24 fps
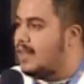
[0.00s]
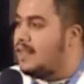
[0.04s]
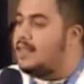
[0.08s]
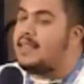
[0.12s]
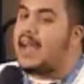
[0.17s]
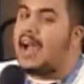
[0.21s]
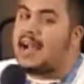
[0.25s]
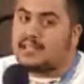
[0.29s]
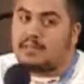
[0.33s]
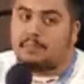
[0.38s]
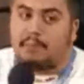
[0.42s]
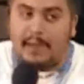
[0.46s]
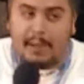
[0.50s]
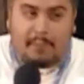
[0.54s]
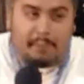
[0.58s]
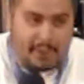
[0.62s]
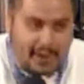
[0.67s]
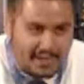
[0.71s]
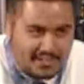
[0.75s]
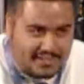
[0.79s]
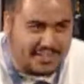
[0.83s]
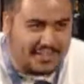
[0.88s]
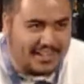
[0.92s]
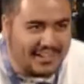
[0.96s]
That's peer
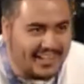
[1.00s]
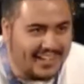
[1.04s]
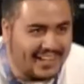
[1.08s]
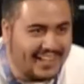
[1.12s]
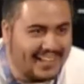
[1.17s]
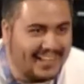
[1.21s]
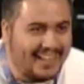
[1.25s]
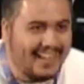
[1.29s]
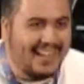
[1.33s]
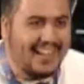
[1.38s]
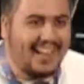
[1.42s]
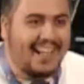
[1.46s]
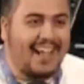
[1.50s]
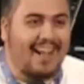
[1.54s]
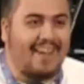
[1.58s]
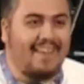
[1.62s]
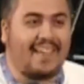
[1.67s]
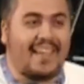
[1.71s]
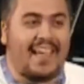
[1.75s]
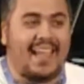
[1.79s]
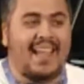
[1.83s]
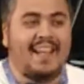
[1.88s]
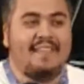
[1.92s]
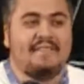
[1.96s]
pressure,
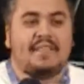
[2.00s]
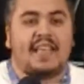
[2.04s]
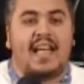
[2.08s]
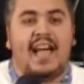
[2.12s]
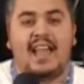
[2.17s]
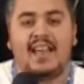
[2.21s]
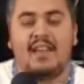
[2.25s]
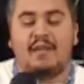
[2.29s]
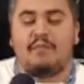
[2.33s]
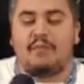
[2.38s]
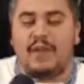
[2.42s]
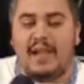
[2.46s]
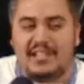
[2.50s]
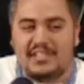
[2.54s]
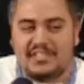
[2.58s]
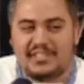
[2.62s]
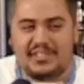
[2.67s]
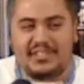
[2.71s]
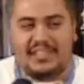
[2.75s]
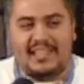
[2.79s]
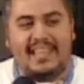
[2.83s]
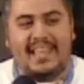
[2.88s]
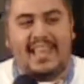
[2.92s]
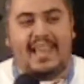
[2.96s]
okay? And
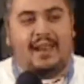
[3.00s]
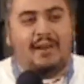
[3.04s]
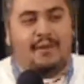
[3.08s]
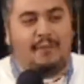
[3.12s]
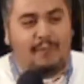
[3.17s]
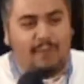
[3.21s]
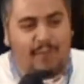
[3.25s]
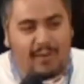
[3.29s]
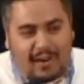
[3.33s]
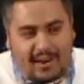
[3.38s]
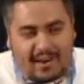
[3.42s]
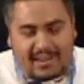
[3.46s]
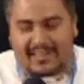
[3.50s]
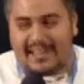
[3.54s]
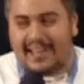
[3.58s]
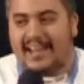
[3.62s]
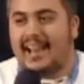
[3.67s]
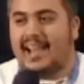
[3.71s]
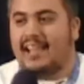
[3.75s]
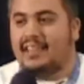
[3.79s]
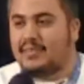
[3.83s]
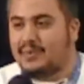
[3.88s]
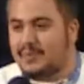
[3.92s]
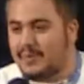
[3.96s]
eventually it worked,
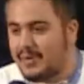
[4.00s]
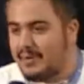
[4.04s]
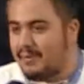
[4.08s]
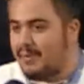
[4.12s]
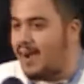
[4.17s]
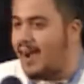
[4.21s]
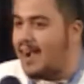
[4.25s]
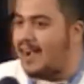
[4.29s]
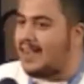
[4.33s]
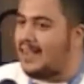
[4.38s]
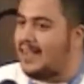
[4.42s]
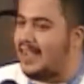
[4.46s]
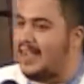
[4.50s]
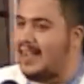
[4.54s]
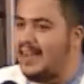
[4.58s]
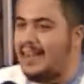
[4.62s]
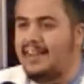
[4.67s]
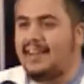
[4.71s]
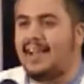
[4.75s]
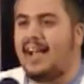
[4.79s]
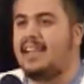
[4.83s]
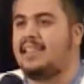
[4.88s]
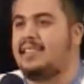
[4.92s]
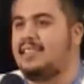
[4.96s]
and I threw a rock.
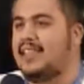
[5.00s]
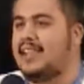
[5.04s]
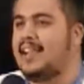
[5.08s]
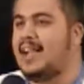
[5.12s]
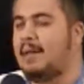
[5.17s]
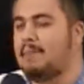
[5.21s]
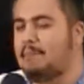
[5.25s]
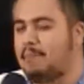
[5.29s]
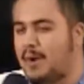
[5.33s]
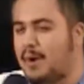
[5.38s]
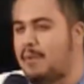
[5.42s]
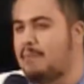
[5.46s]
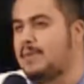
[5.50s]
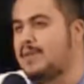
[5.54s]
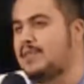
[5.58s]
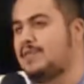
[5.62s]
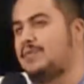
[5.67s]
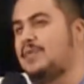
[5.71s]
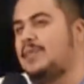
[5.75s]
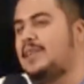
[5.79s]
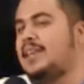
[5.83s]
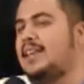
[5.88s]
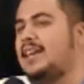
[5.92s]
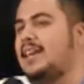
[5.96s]
And I think I
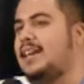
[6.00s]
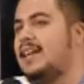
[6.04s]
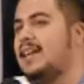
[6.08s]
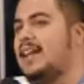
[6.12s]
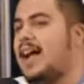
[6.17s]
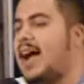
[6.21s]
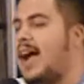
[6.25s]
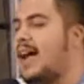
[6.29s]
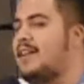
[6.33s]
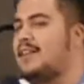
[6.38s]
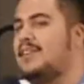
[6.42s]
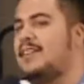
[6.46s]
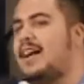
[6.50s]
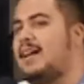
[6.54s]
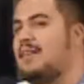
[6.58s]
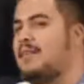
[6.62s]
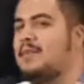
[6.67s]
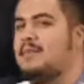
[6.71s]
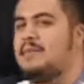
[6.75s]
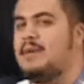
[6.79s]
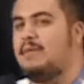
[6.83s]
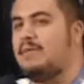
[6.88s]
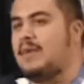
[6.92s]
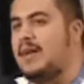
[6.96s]
purposefully, I
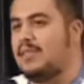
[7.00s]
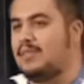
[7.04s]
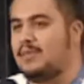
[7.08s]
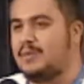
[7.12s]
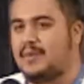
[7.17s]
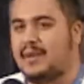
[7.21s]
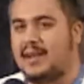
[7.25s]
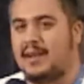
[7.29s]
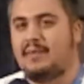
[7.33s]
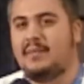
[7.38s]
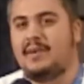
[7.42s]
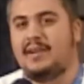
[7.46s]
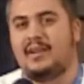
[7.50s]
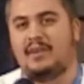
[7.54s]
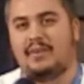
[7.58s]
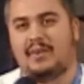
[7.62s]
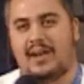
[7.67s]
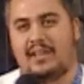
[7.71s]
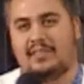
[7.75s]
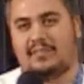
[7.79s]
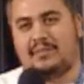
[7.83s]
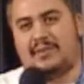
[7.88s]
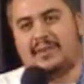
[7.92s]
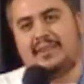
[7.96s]
don't remember if I threw it out a window or
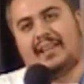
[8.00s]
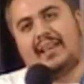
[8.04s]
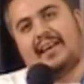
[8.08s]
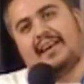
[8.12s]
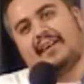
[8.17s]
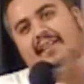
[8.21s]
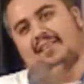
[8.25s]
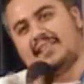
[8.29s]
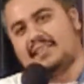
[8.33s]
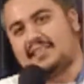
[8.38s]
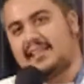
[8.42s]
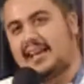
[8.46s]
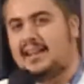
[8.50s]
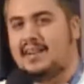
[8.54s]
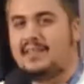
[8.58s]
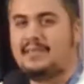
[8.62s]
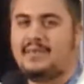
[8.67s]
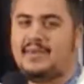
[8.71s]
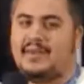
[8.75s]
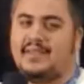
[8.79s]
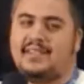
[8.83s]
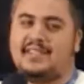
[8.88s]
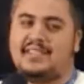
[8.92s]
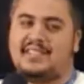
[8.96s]
I threw it like on the side of
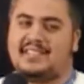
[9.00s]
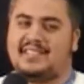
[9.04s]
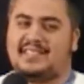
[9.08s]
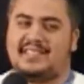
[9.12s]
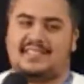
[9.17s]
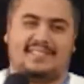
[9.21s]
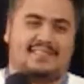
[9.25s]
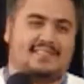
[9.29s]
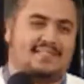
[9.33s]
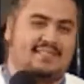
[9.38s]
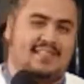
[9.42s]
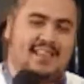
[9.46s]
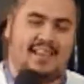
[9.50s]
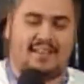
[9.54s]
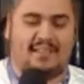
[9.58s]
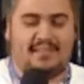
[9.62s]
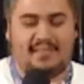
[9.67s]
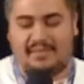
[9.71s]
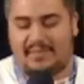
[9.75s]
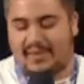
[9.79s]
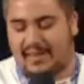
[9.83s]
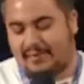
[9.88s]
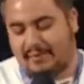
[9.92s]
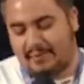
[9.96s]
the window, just,
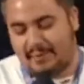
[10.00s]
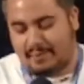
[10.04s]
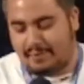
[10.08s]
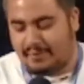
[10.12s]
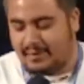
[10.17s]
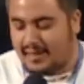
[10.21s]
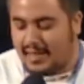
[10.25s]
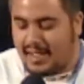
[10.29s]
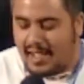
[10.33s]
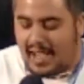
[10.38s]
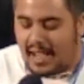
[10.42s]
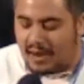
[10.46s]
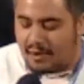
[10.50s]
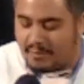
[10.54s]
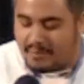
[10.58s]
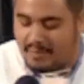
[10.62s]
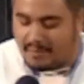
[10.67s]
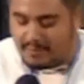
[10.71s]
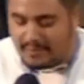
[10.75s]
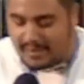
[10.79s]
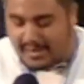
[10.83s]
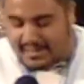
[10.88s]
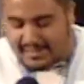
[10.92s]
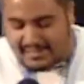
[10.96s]
I don't
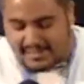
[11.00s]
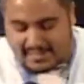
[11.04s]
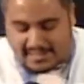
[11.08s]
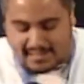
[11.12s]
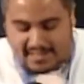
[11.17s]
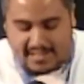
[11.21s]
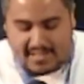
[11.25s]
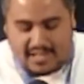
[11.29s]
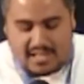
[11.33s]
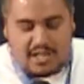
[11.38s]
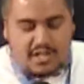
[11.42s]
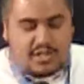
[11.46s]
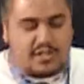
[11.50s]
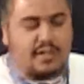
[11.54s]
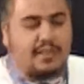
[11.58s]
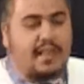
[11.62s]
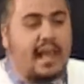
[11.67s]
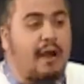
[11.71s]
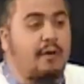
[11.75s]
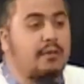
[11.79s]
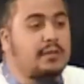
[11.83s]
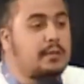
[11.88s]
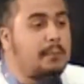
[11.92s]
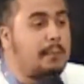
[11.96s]
remember what I did. So
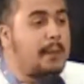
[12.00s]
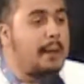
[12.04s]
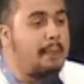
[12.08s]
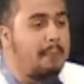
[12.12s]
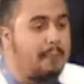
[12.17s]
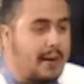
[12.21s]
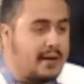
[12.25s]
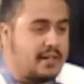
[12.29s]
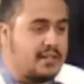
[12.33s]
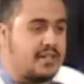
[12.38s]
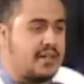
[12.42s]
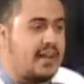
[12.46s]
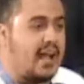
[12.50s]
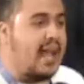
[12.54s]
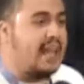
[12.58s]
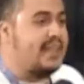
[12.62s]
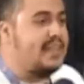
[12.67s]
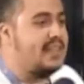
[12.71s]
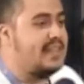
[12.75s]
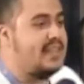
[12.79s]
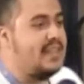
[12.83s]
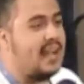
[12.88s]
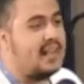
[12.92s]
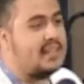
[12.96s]
that was peer pressure. I
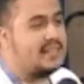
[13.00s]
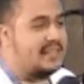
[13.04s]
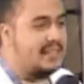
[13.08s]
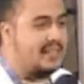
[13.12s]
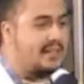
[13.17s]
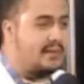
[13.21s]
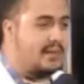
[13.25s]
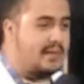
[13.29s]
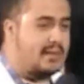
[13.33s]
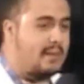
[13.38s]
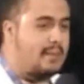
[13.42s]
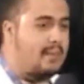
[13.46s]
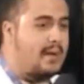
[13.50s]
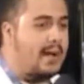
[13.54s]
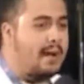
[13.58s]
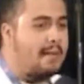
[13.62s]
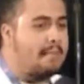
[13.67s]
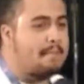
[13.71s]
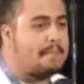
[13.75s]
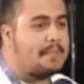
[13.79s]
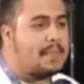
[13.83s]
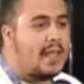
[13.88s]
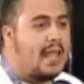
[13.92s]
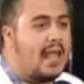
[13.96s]
did not deal with it
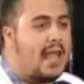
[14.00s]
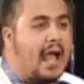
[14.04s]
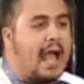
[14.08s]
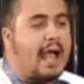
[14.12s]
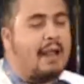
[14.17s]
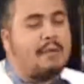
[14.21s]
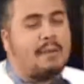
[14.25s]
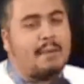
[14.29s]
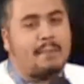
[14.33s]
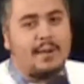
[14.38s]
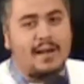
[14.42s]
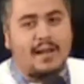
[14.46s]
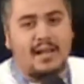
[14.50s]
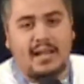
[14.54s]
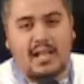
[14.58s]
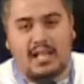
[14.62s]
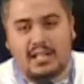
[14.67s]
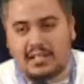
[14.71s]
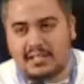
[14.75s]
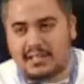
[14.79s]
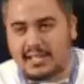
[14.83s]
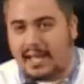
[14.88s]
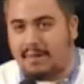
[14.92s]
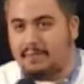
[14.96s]
well. I remember
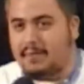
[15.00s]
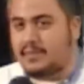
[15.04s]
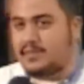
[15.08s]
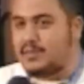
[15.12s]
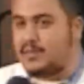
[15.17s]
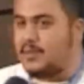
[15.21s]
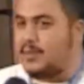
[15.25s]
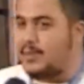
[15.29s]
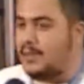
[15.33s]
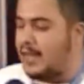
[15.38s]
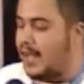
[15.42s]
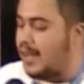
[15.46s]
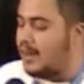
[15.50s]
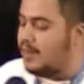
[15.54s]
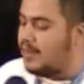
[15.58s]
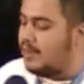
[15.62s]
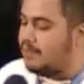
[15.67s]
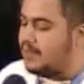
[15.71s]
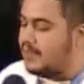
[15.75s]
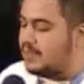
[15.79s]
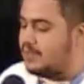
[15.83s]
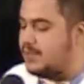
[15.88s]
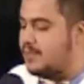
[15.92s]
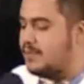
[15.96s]
another time in school, and I don't
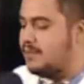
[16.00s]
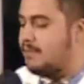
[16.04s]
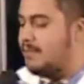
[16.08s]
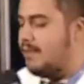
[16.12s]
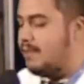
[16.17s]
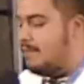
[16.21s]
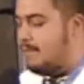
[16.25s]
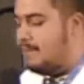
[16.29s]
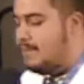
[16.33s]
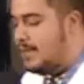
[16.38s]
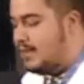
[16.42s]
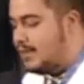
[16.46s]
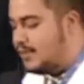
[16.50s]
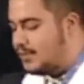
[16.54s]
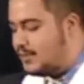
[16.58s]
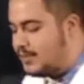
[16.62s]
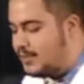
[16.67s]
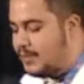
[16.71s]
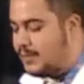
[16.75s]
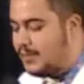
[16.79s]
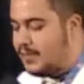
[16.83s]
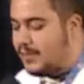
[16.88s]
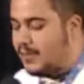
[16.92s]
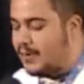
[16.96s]
know if this was middle
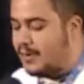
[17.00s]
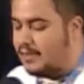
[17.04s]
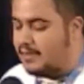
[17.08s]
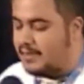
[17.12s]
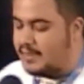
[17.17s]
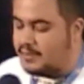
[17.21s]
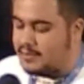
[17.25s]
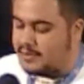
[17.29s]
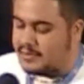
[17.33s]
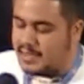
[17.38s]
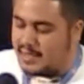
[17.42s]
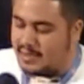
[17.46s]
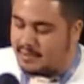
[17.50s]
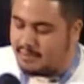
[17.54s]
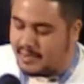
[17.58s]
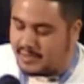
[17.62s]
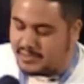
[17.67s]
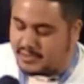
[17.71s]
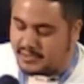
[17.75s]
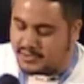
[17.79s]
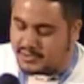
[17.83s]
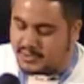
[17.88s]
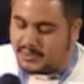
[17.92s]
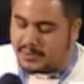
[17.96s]
school or this was
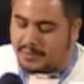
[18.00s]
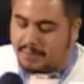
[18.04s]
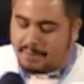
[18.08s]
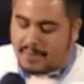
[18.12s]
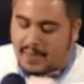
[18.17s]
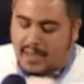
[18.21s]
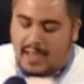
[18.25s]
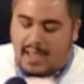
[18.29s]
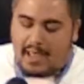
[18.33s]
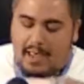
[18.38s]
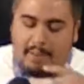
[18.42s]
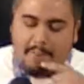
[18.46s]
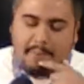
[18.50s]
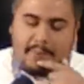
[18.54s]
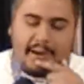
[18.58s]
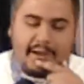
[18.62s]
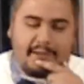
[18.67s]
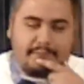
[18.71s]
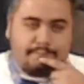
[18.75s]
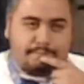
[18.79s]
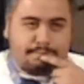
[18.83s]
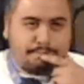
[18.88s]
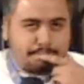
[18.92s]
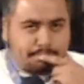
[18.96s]
elementary school,
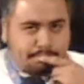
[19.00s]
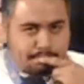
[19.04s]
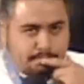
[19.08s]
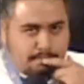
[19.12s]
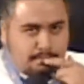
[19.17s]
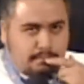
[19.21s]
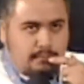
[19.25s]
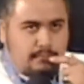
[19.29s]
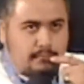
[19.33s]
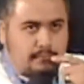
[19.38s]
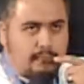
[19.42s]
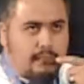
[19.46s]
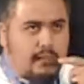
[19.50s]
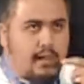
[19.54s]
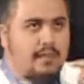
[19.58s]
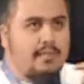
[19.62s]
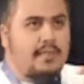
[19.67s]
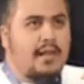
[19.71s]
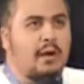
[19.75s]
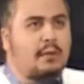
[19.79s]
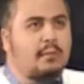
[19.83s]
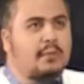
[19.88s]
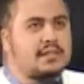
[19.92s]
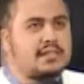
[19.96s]
but
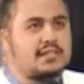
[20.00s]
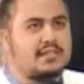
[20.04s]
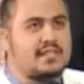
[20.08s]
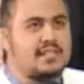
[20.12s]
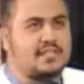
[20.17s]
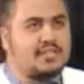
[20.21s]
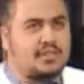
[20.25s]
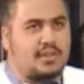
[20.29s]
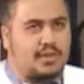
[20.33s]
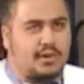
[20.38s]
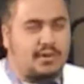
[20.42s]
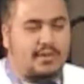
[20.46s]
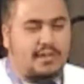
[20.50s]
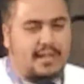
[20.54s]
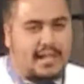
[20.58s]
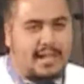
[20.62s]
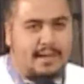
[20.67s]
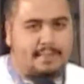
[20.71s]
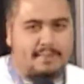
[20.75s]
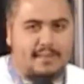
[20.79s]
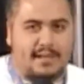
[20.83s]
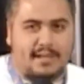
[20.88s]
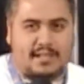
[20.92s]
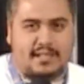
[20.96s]
there was this girl
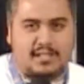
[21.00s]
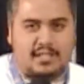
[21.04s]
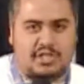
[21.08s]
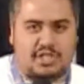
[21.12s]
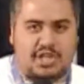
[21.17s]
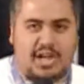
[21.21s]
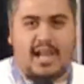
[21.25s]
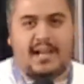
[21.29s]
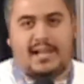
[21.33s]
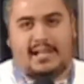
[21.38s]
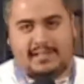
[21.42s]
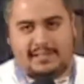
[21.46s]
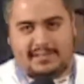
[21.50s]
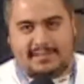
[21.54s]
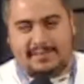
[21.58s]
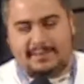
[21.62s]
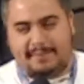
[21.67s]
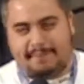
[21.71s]
named Janet.